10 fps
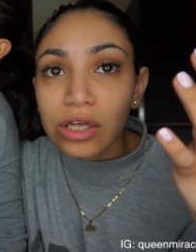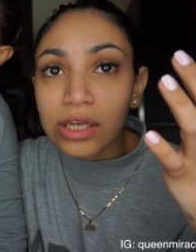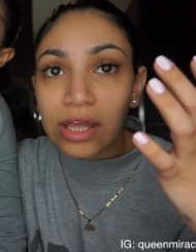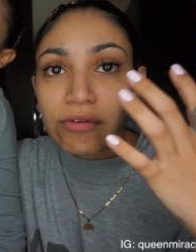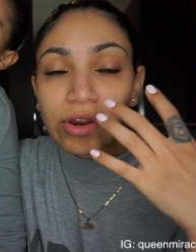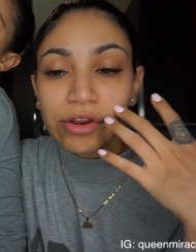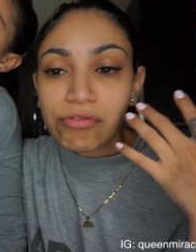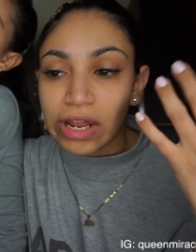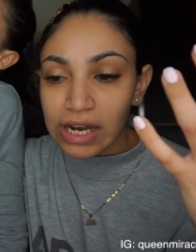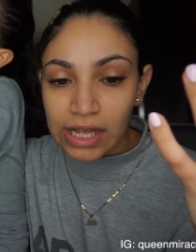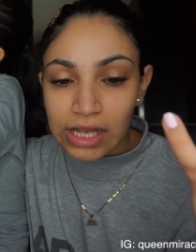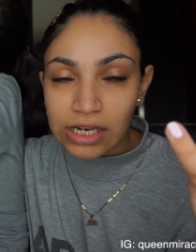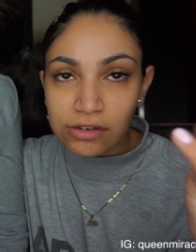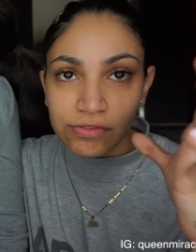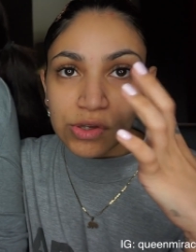looking, very radiant.
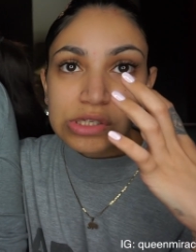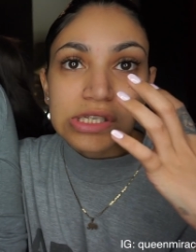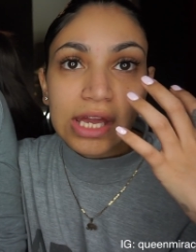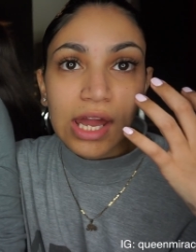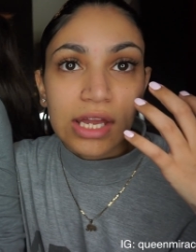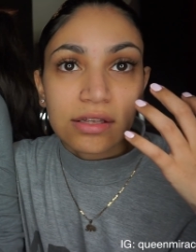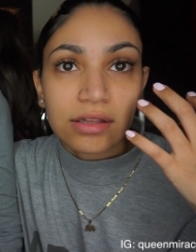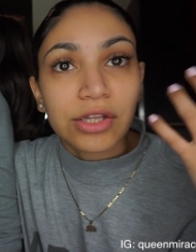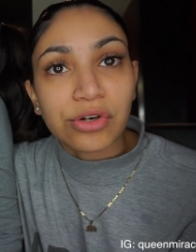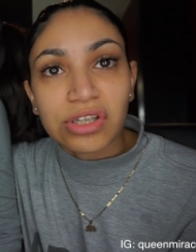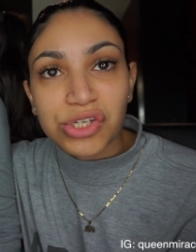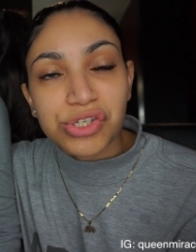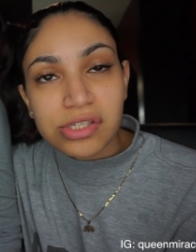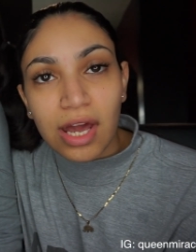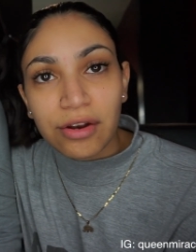It feels like I literally
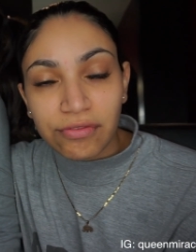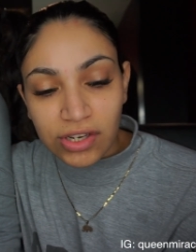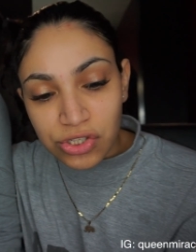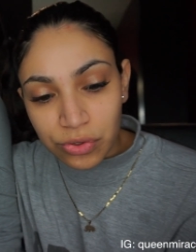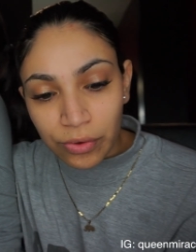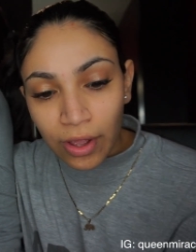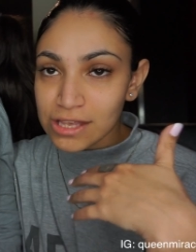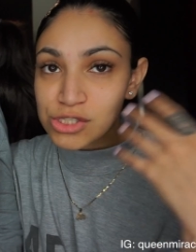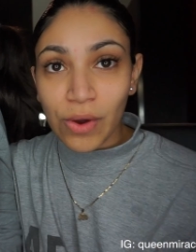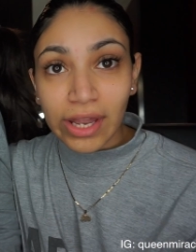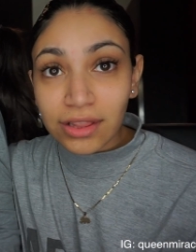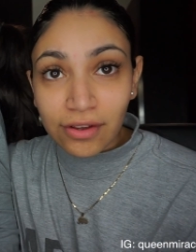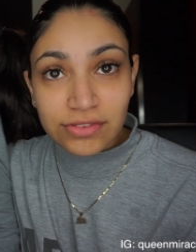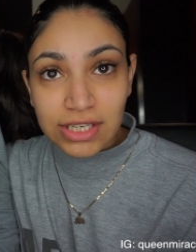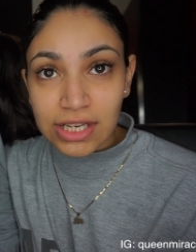just got a facial. So I
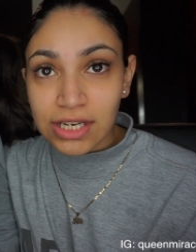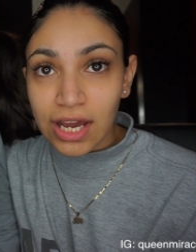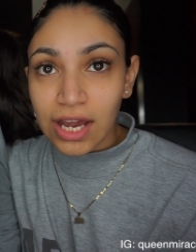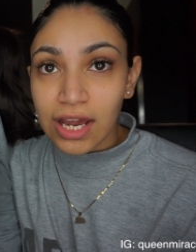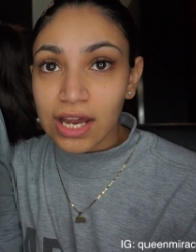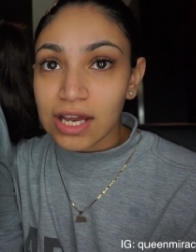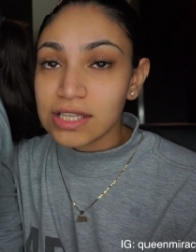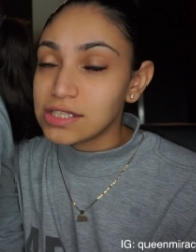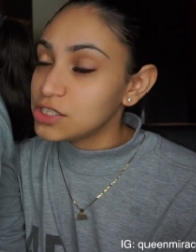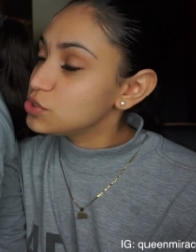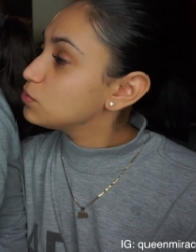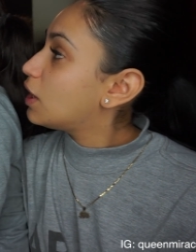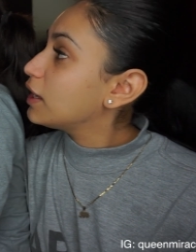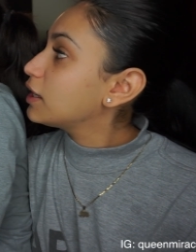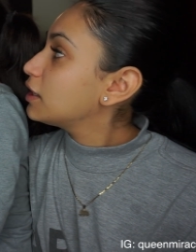loved it. Did you
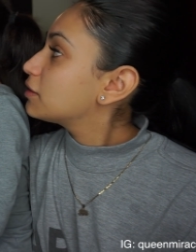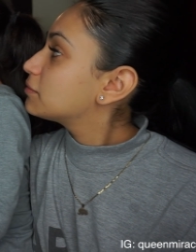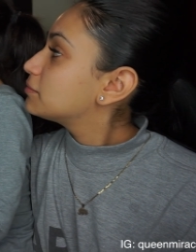like it?